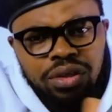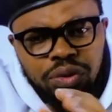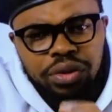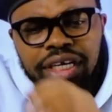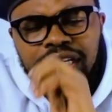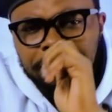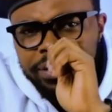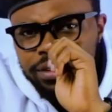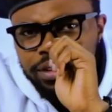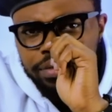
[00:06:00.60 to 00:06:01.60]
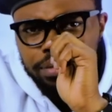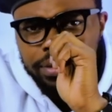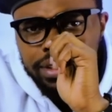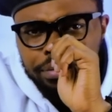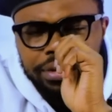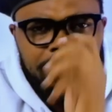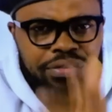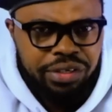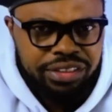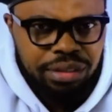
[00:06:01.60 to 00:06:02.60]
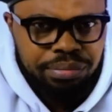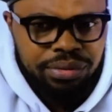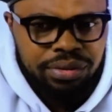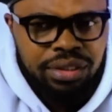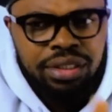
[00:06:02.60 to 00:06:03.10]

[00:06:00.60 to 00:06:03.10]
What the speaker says: Looking at the person of Abel Damina, for example,